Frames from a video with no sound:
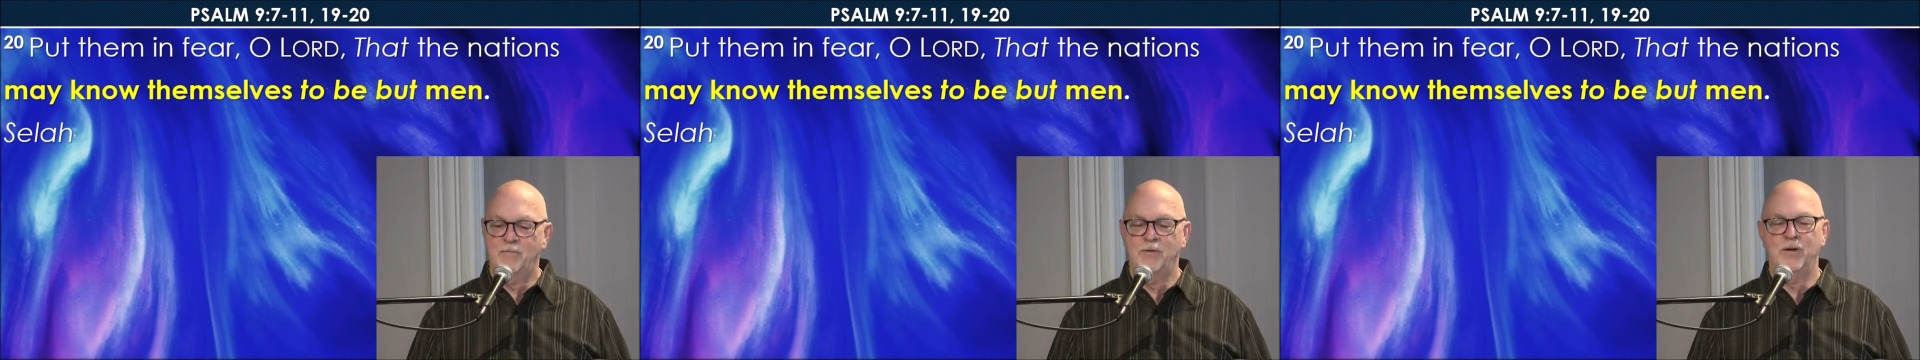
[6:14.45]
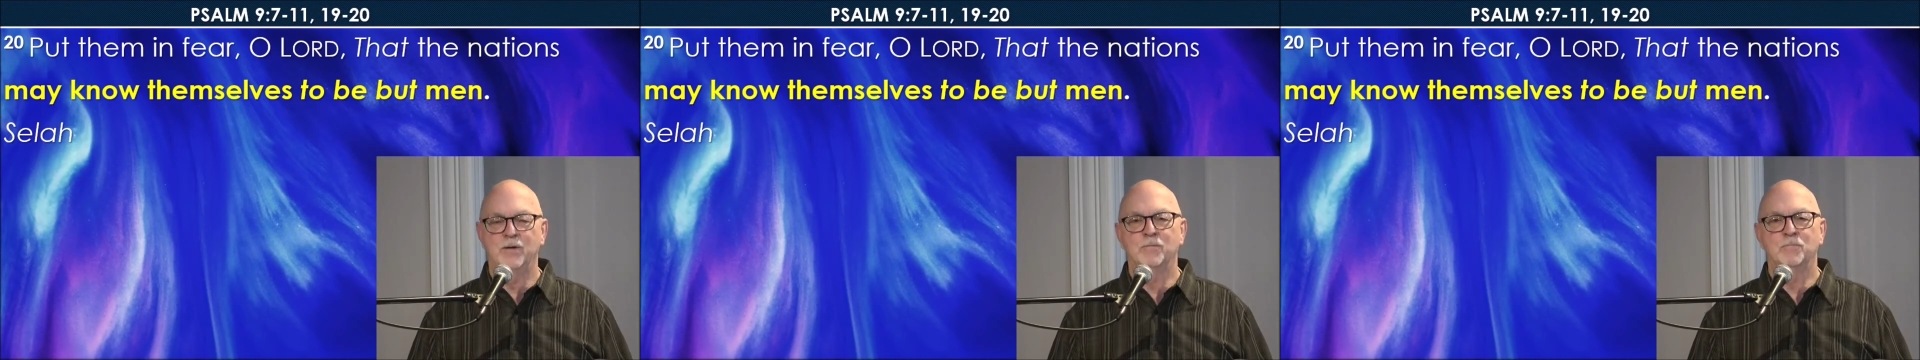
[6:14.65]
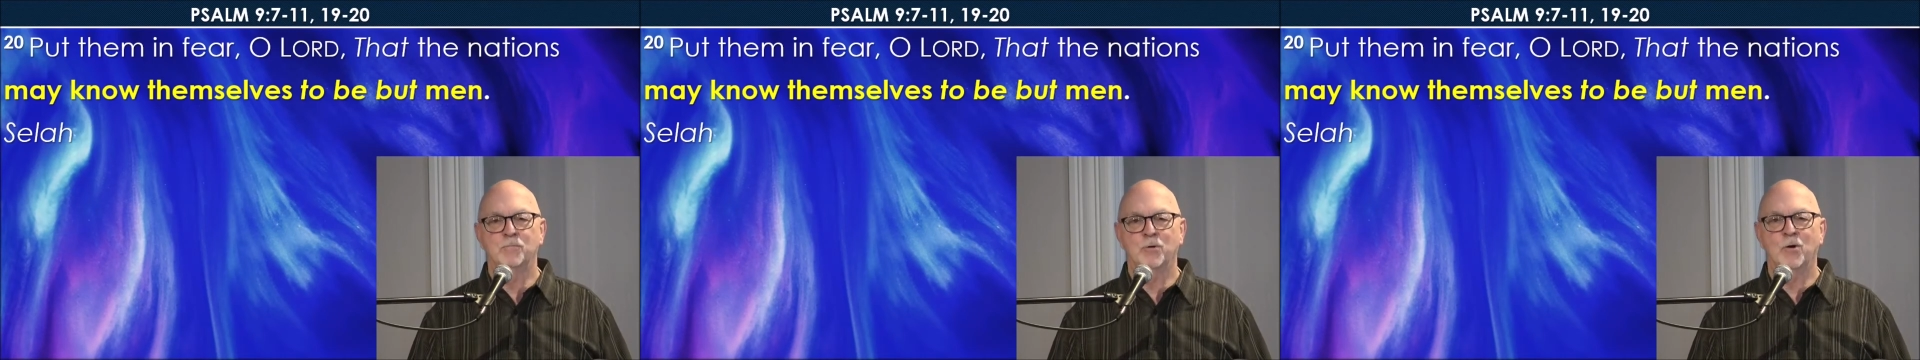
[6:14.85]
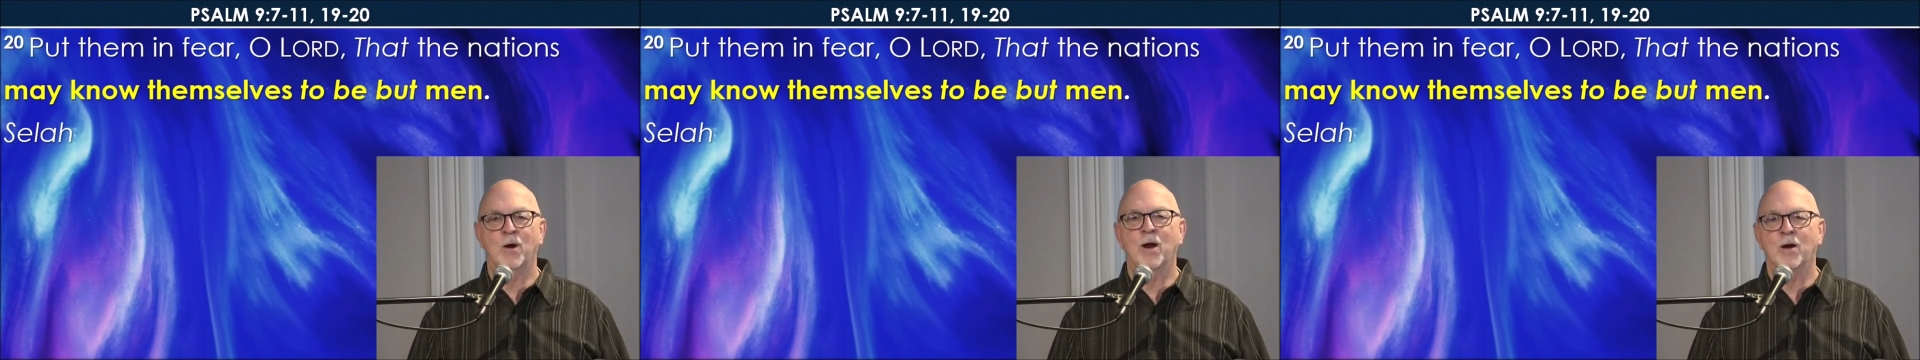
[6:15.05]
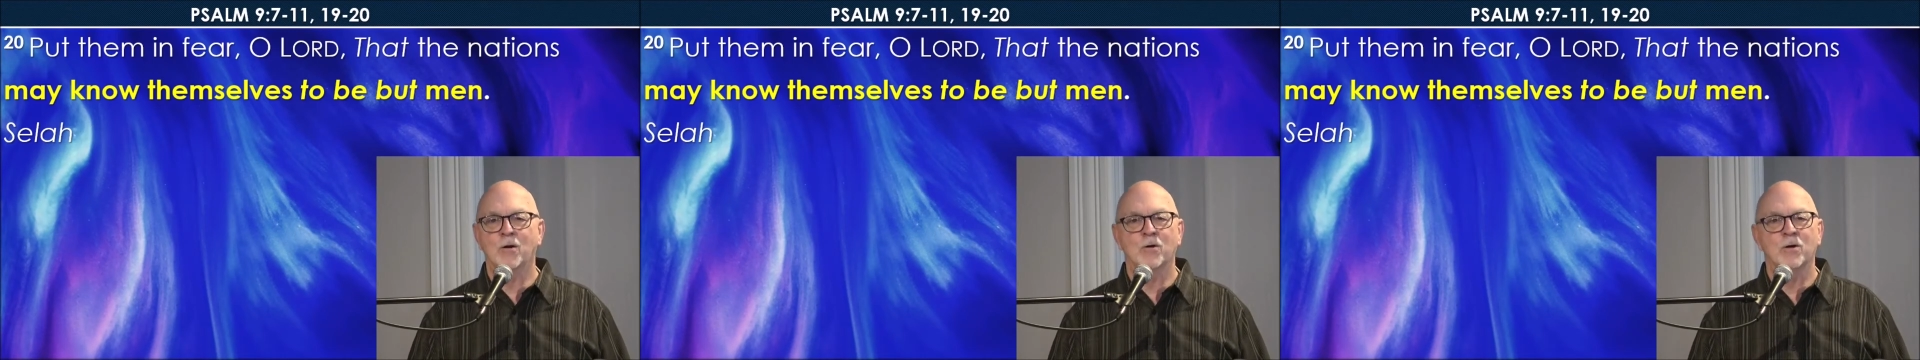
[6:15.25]
having
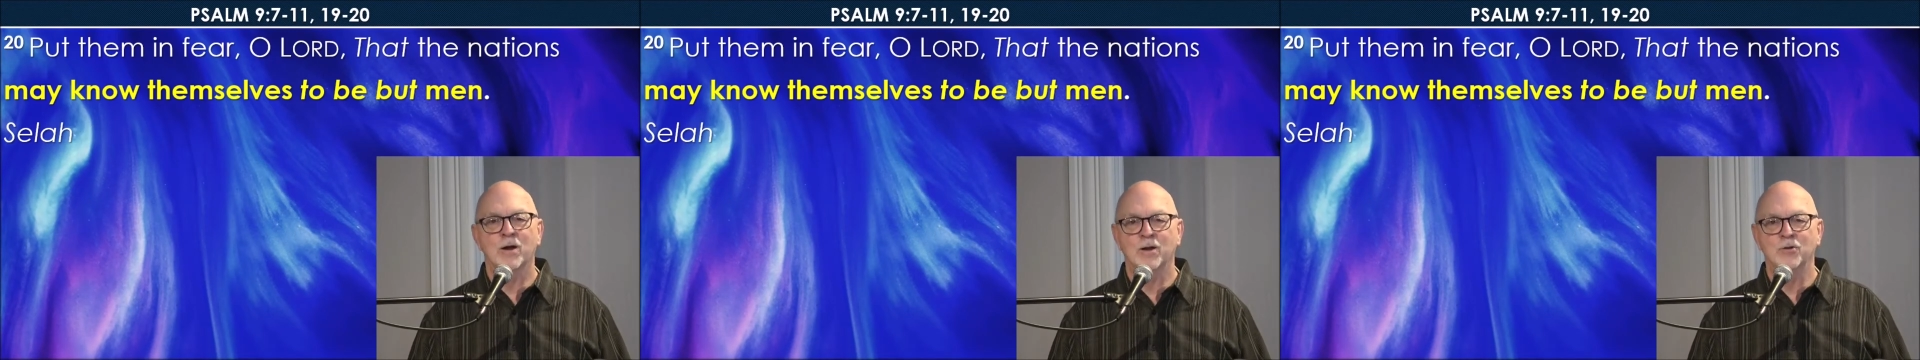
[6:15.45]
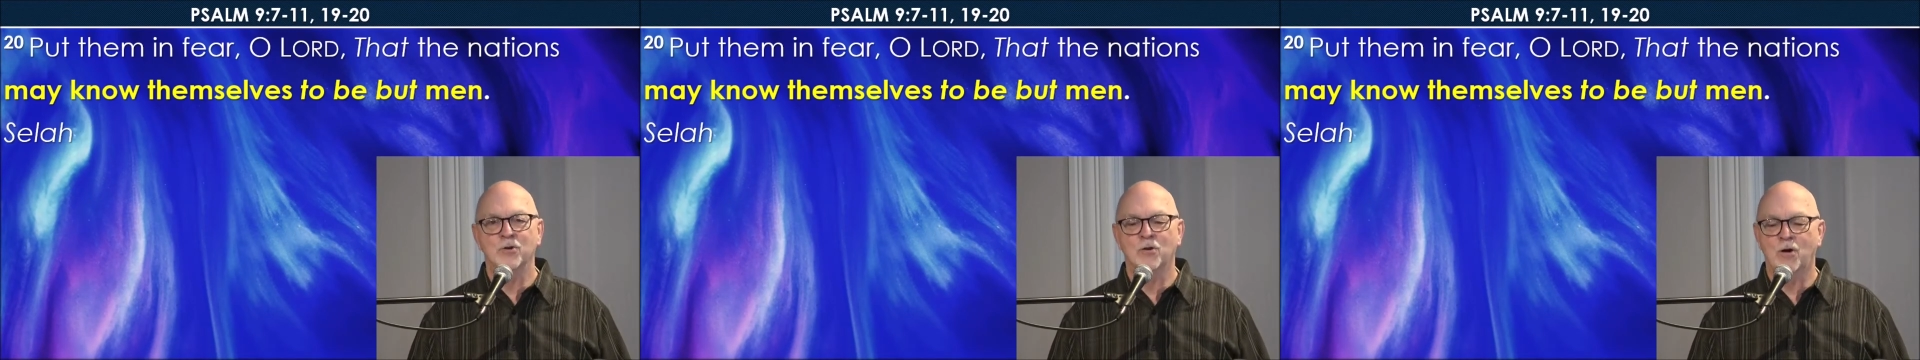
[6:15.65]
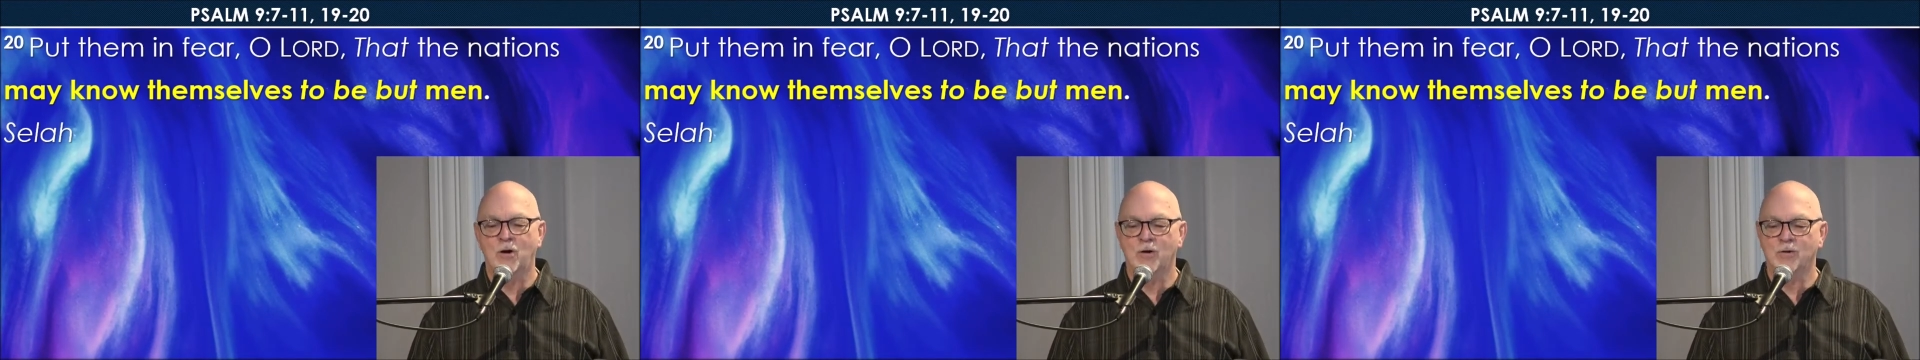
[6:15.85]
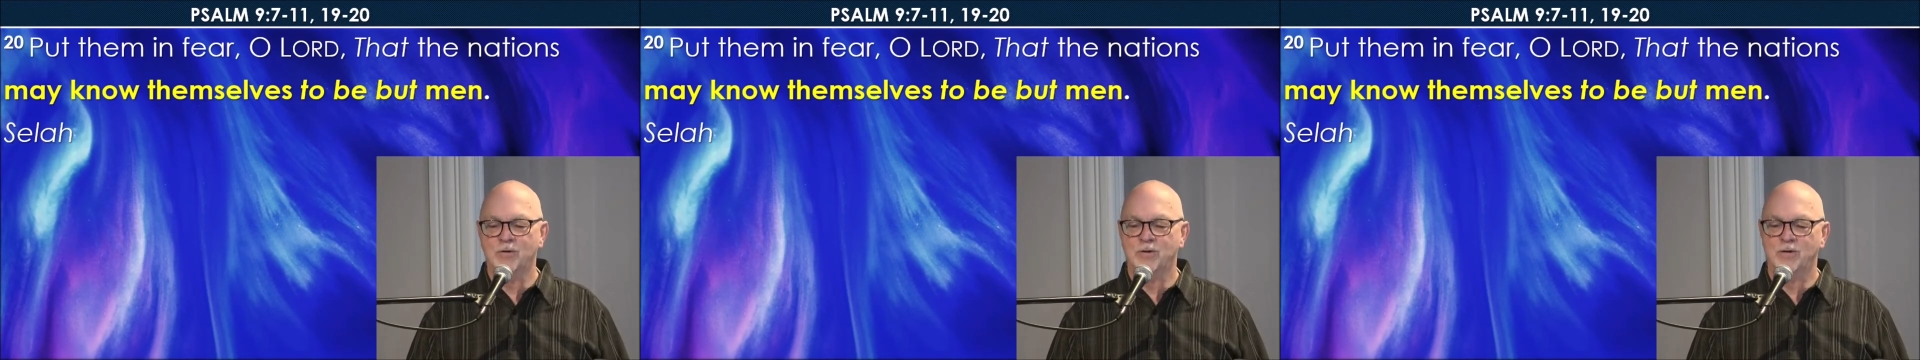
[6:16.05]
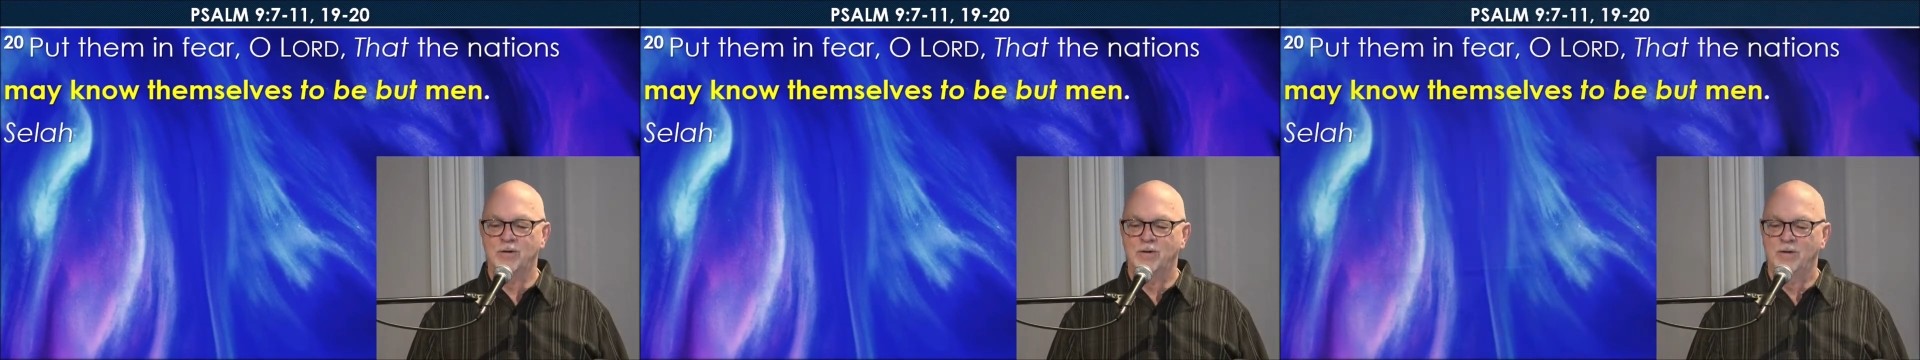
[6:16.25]
prayer in your
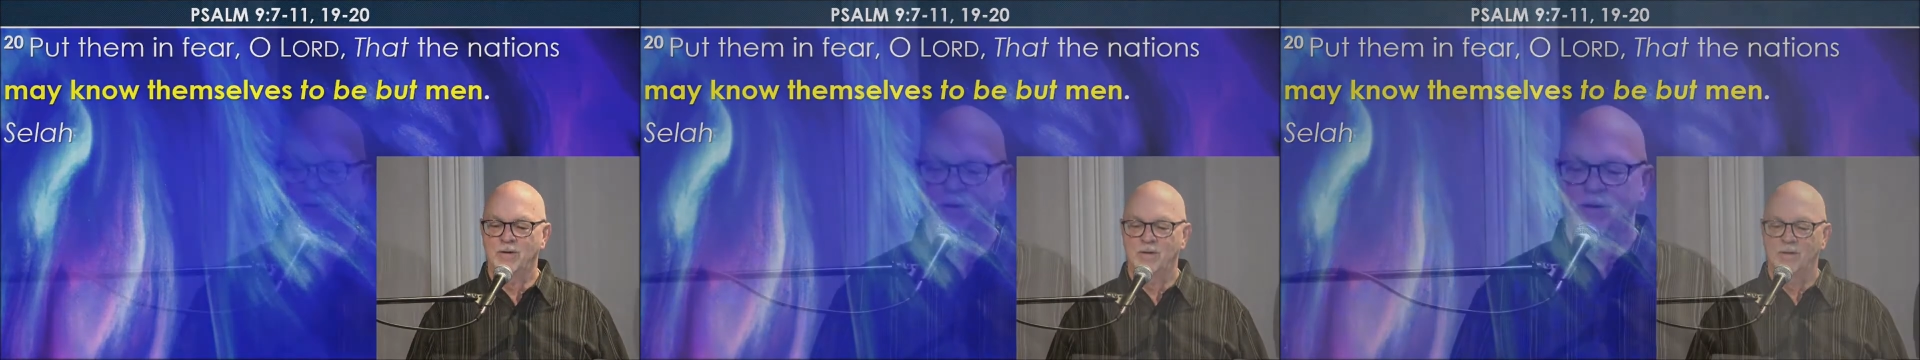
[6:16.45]
heart,